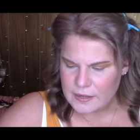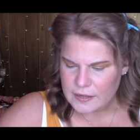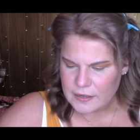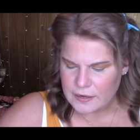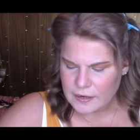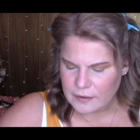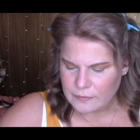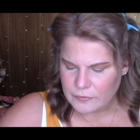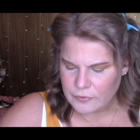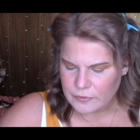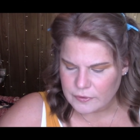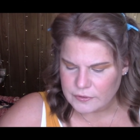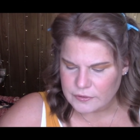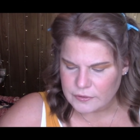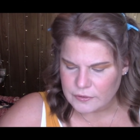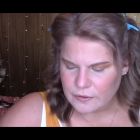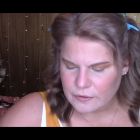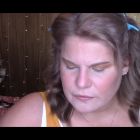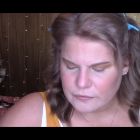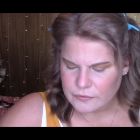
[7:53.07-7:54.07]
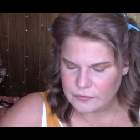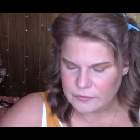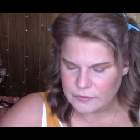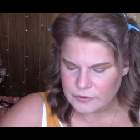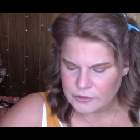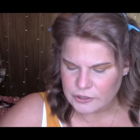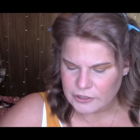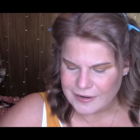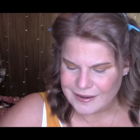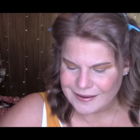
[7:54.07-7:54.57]
and I'm going to go to the
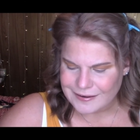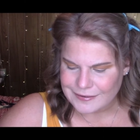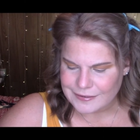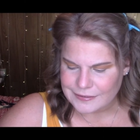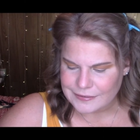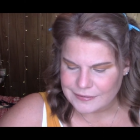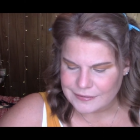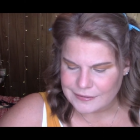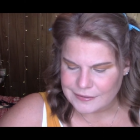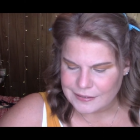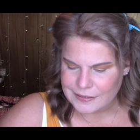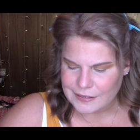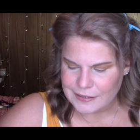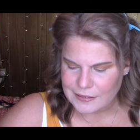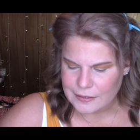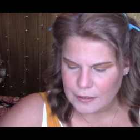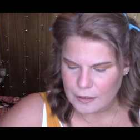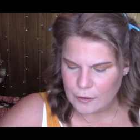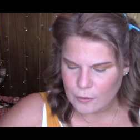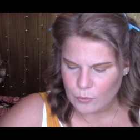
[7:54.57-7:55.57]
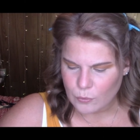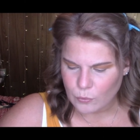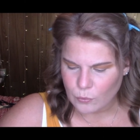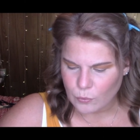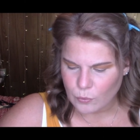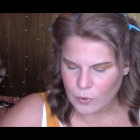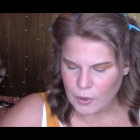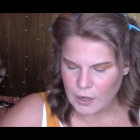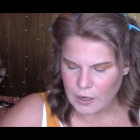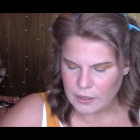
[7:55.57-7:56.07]
shade
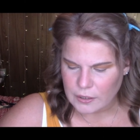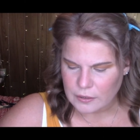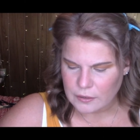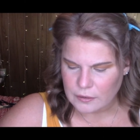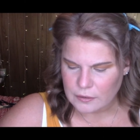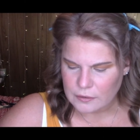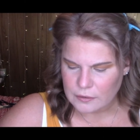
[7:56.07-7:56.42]
D1.